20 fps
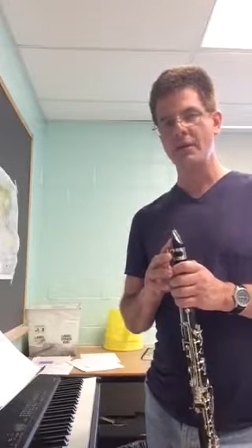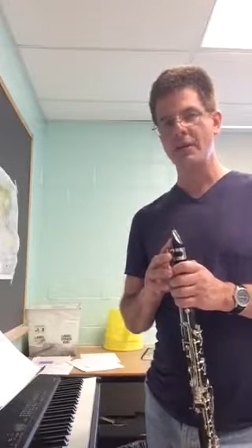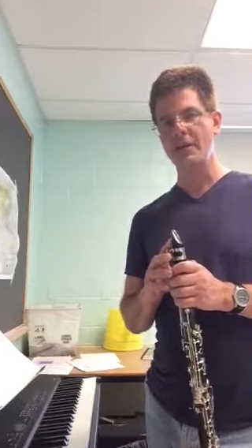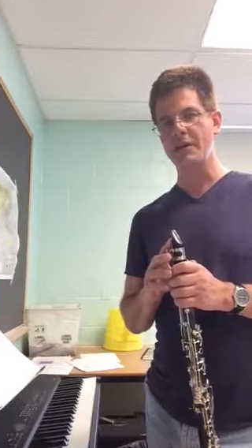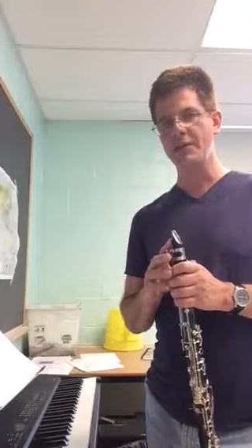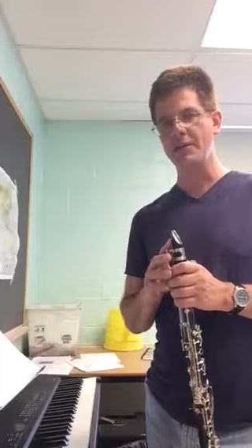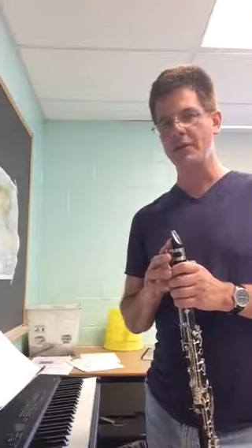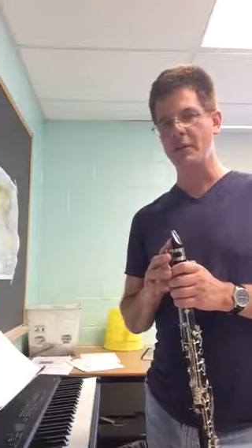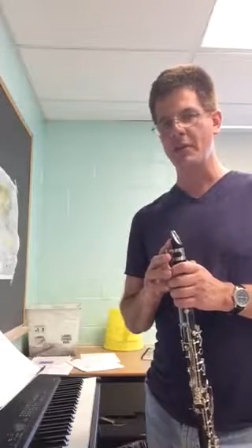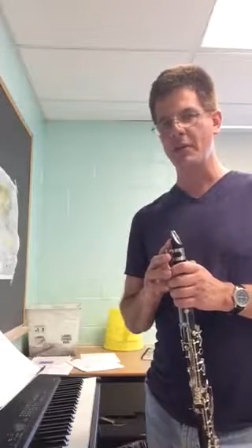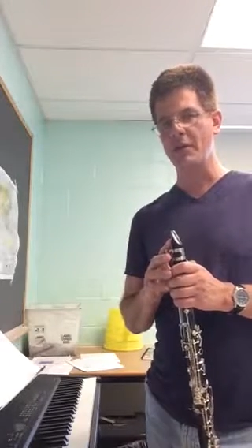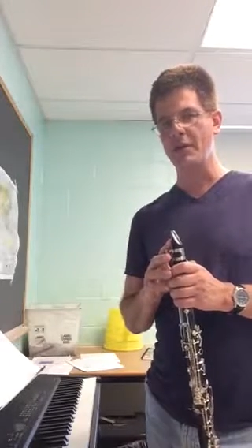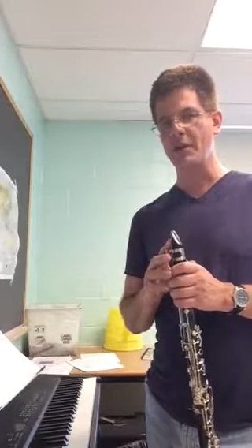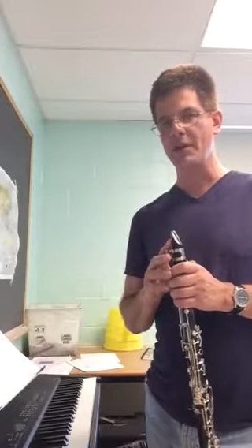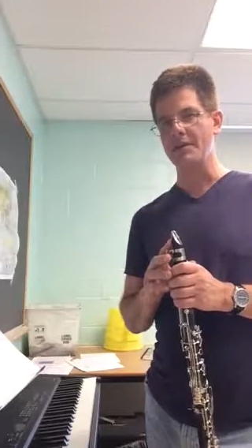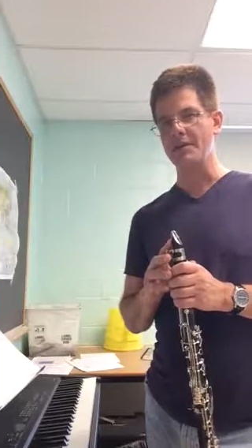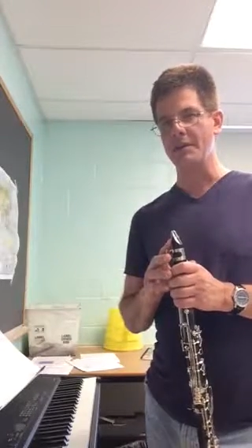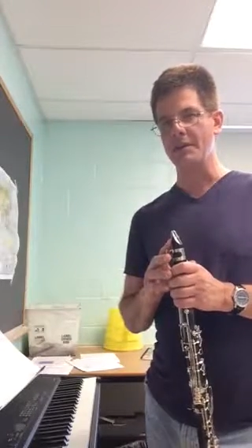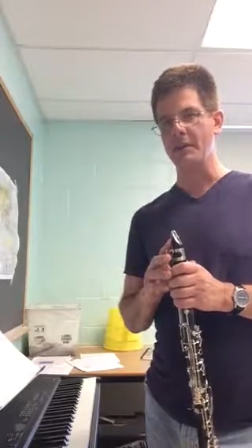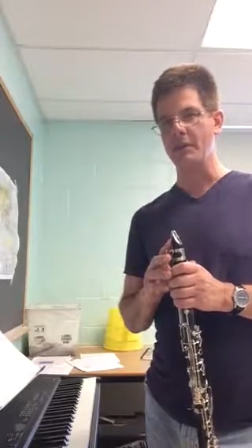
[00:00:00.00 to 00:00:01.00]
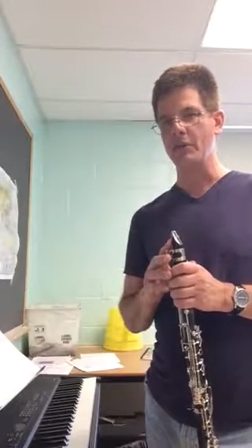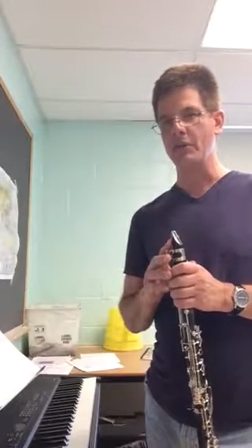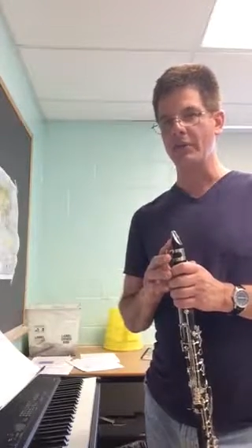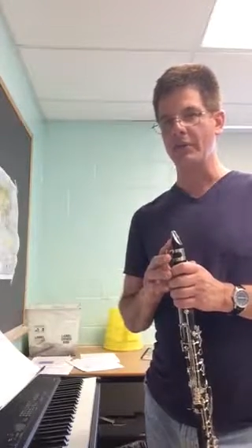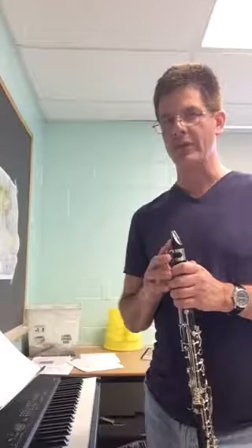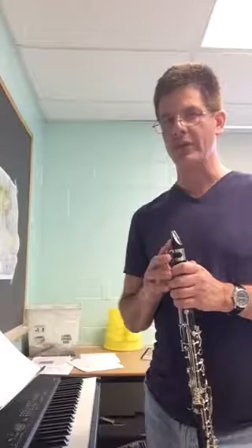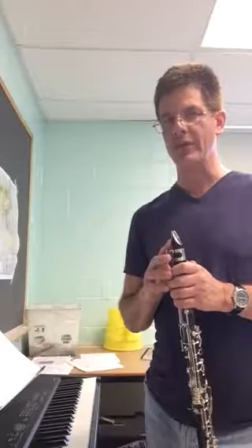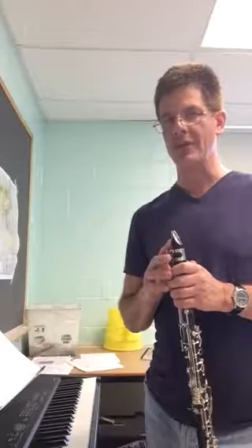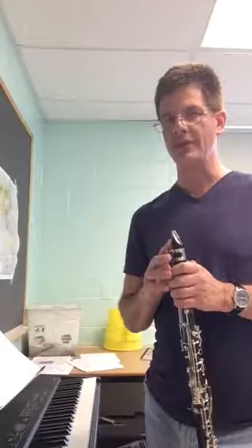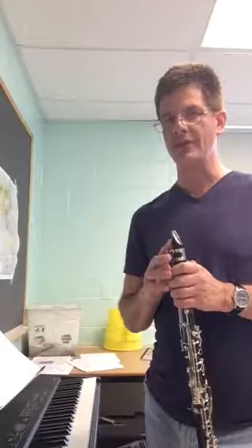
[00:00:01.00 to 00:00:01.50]
because remember, as they get
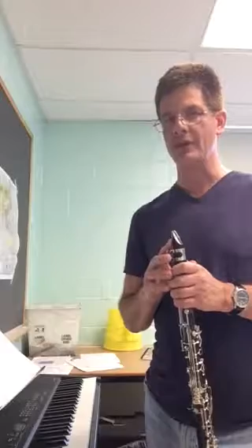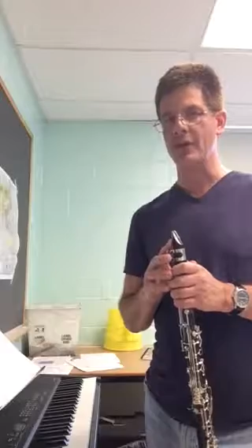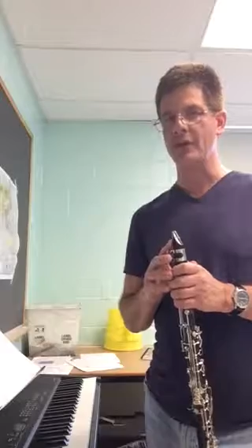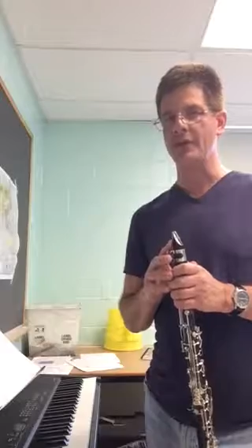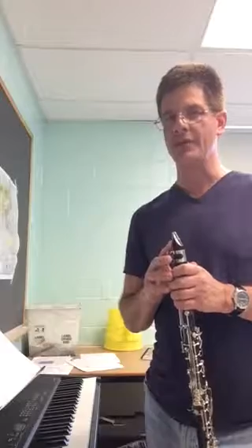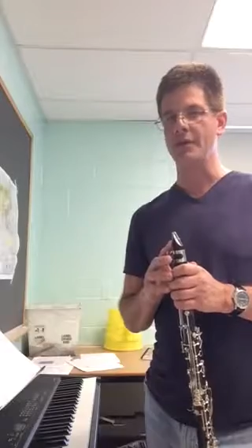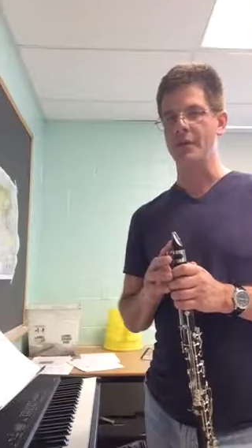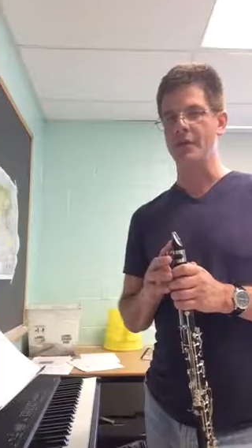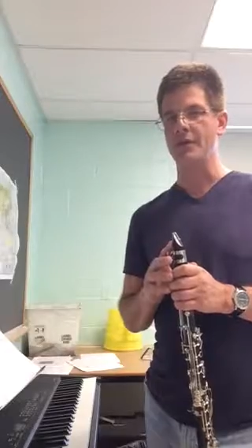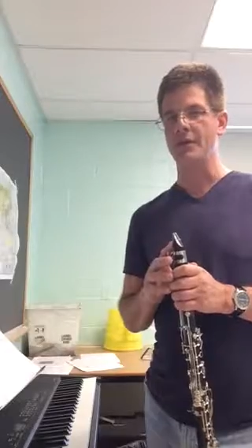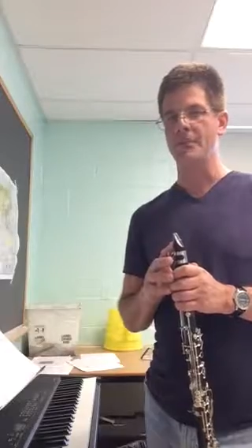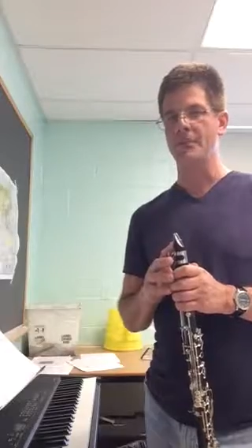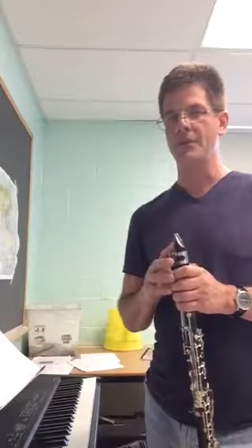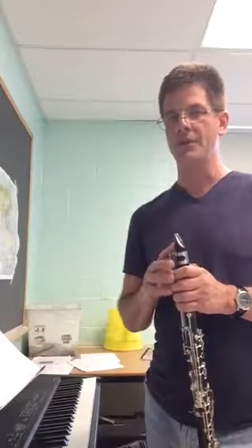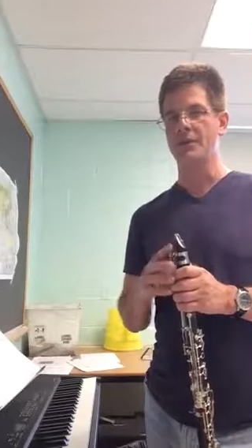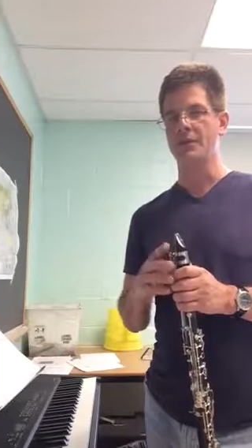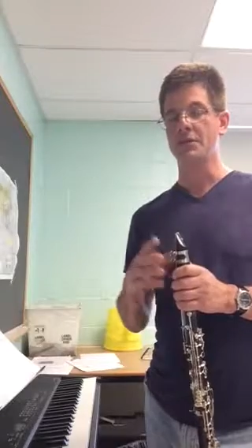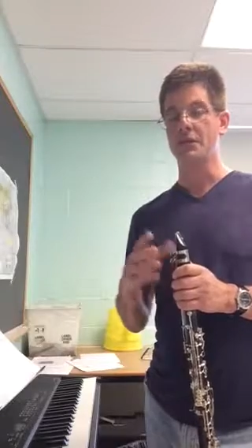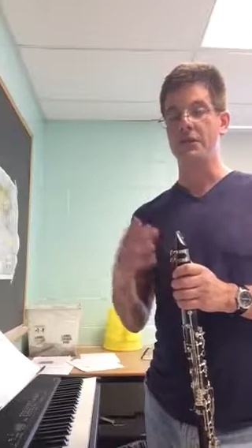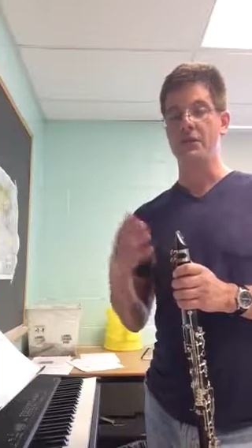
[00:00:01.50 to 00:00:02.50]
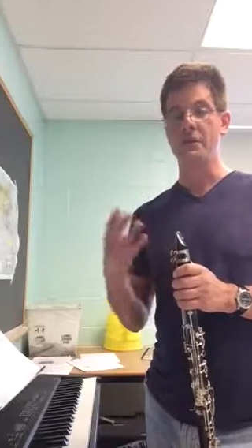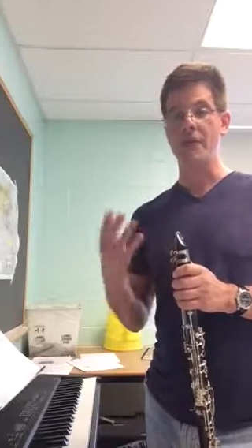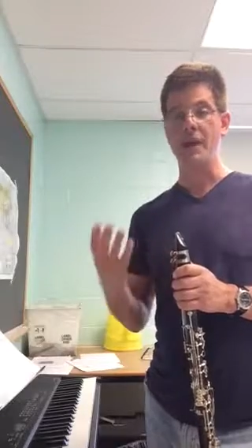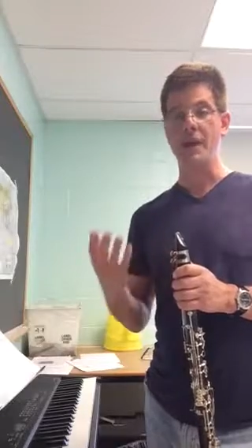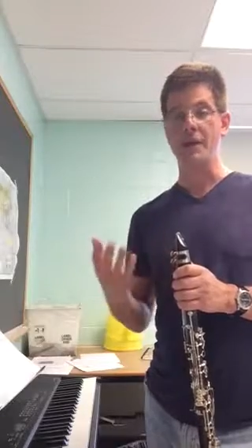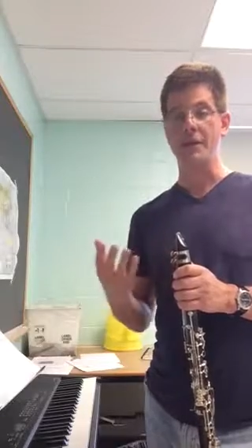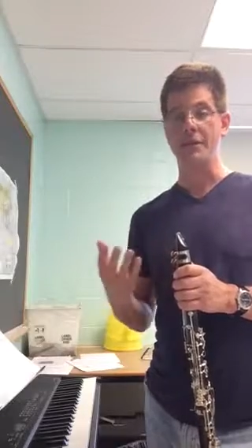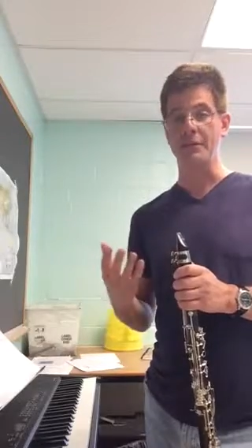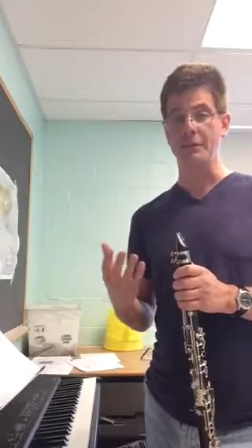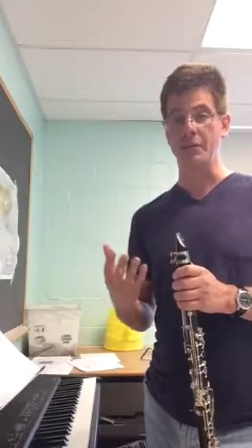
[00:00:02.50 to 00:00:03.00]
older, they get softer. So if you
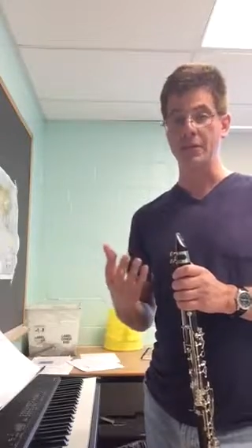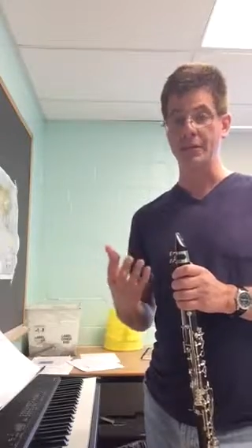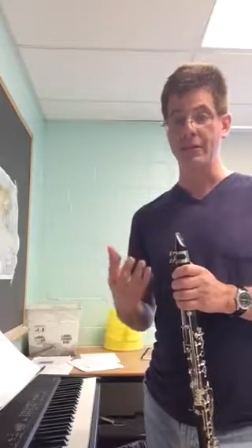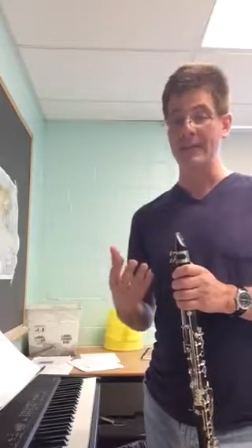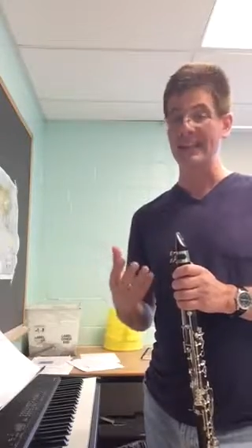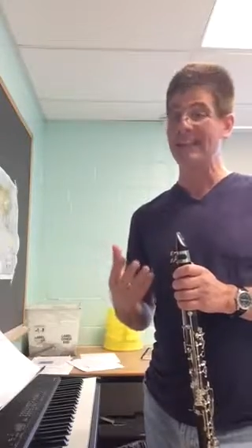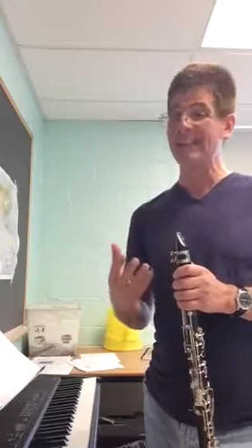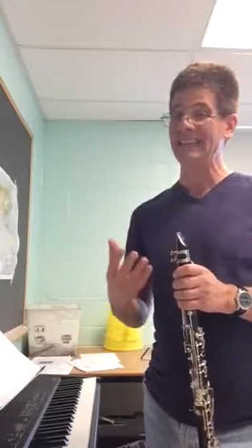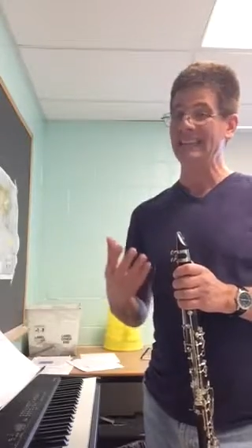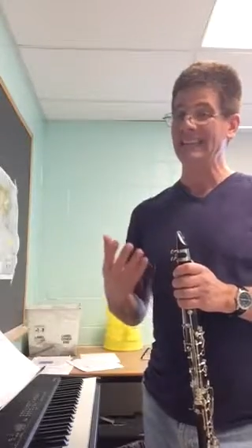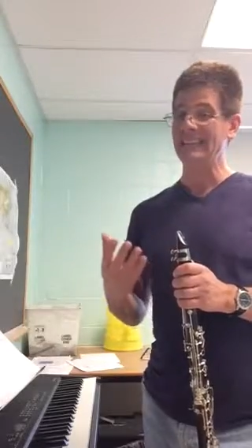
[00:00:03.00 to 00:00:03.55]
buy a 3,